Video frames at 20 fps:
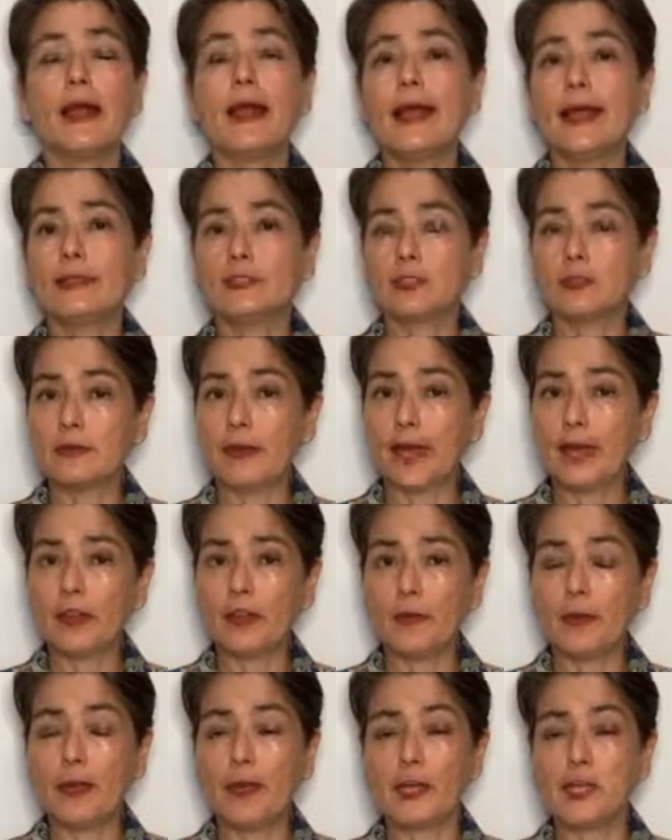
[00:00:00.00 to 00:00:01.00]
And so now the
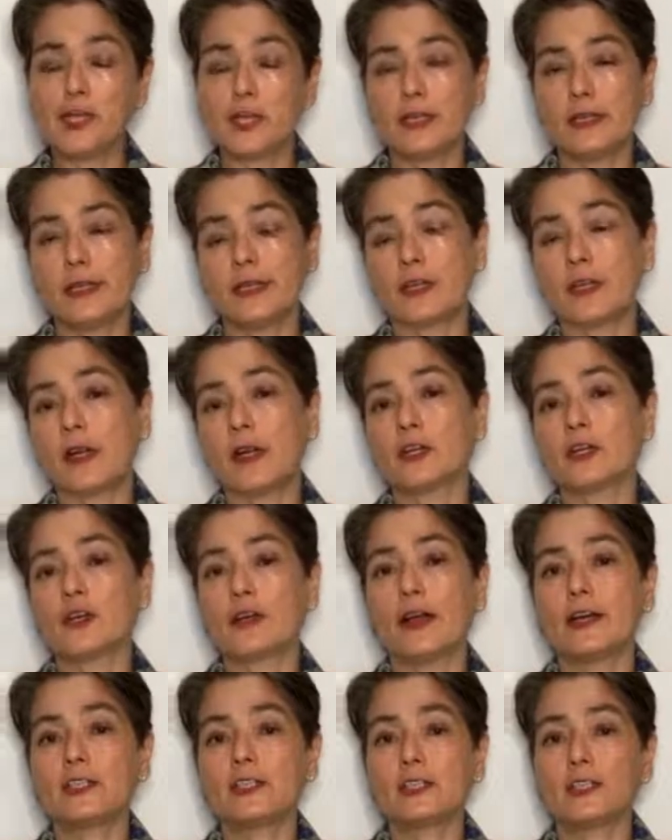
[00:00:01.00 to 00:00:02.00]
patient, in
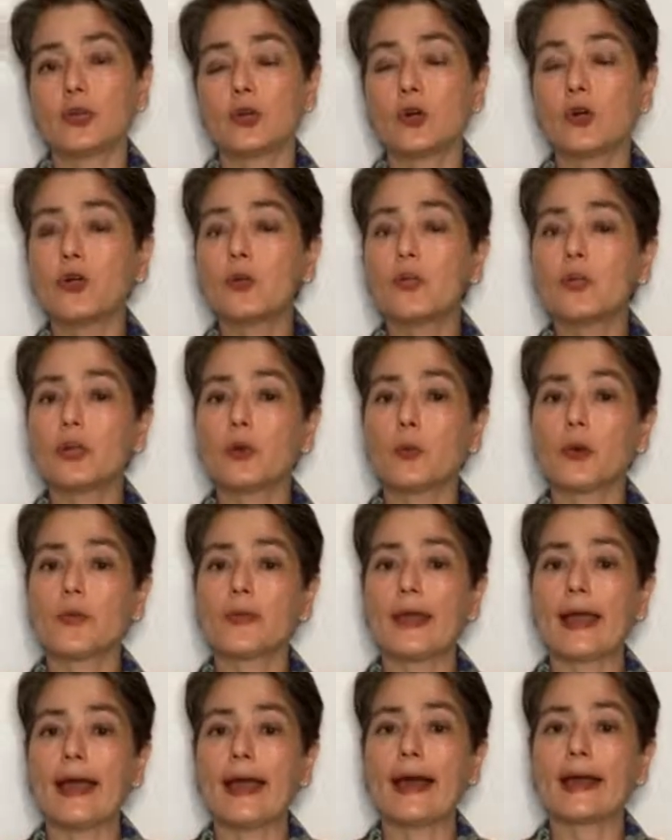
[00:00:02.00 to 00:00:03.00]
contrast to earlier where
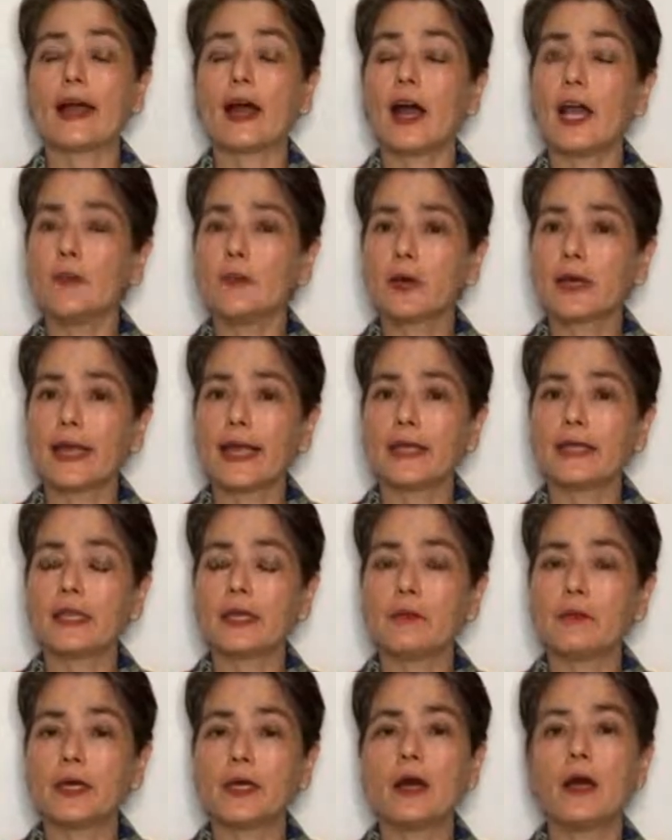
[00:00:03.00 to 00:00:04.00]
they had
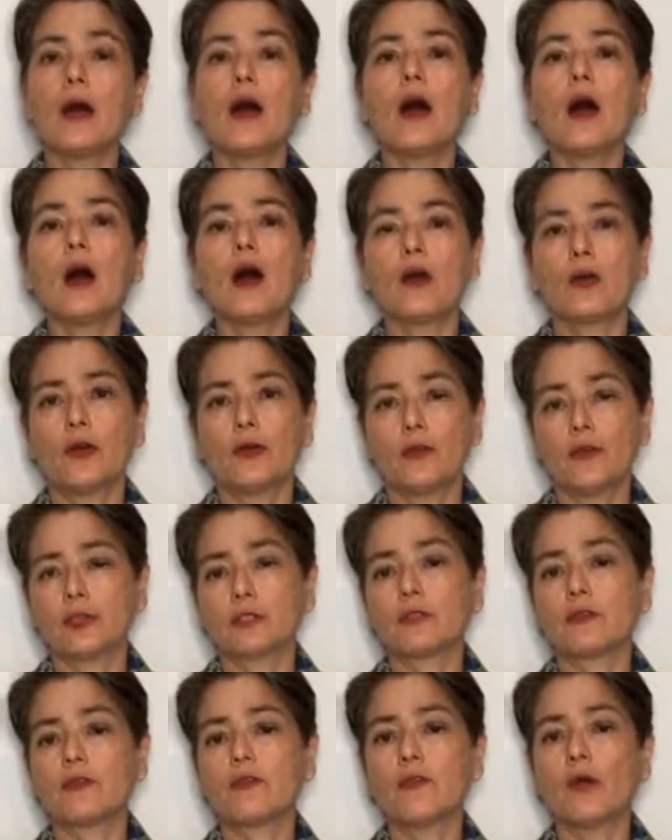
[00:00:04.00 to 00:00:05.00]
hyperkalemia, are at
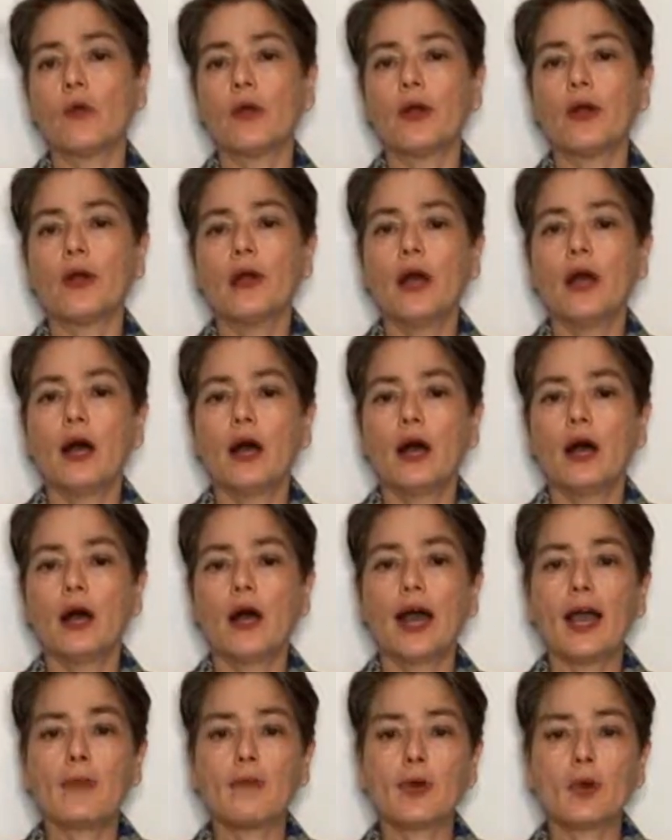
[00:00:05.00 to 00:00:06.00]
risk for
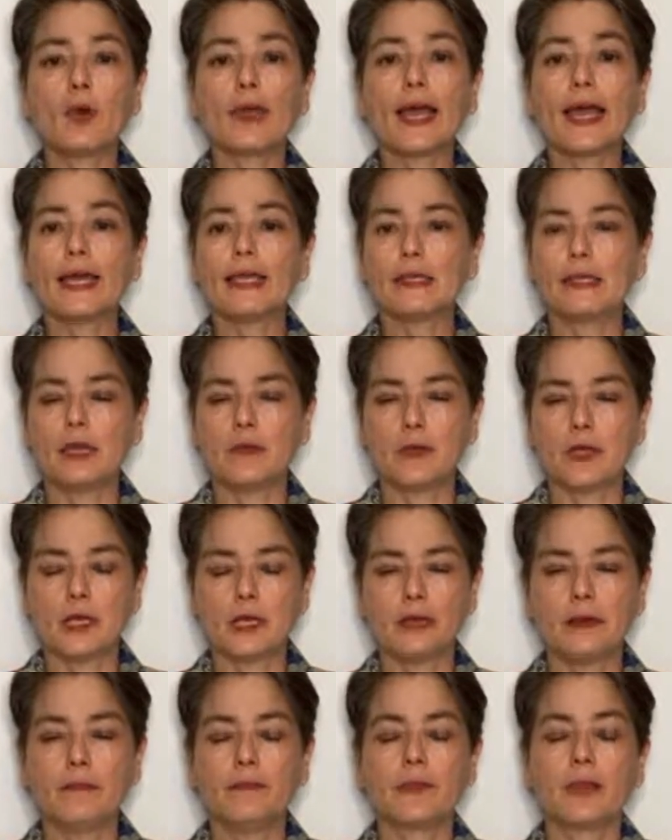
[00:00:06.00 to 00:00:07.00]

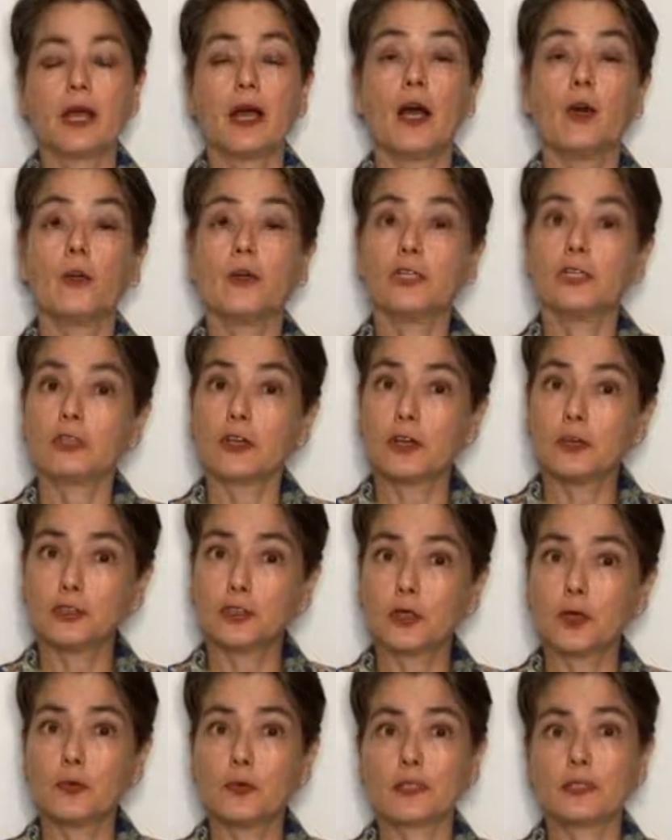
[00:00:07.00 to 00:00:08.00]
hypokalemia, which is also
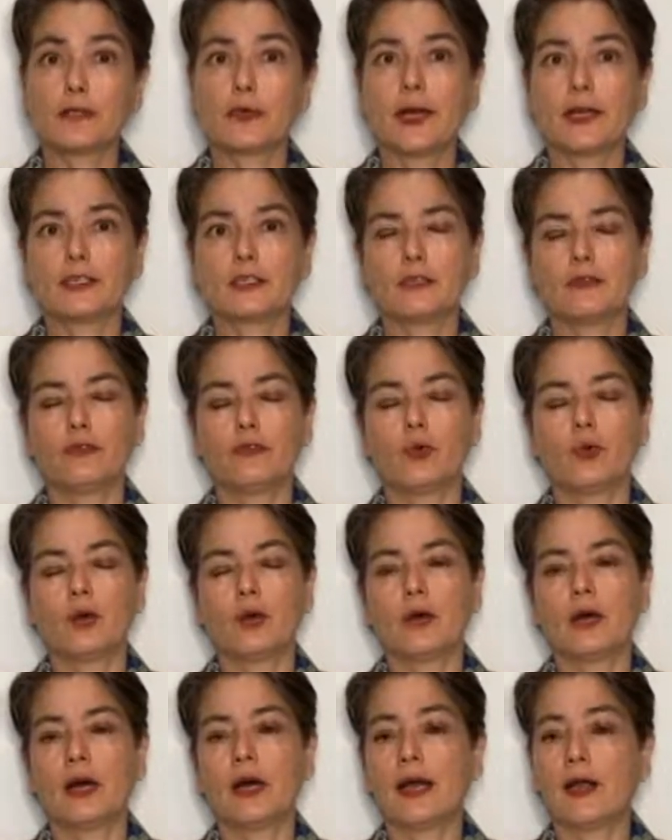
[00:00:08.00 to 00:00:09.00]
a risk factor for
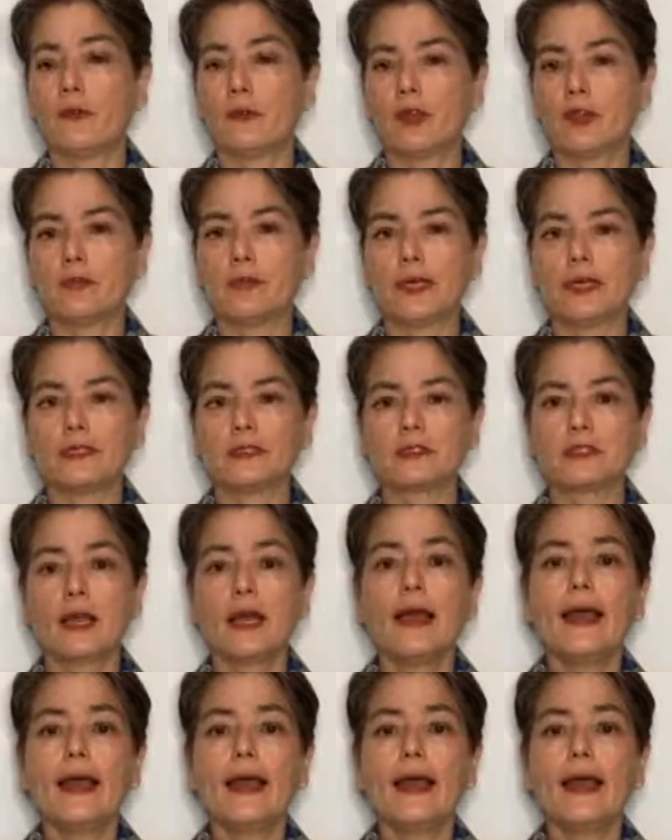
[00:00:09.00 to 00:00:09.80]
arrhythmias.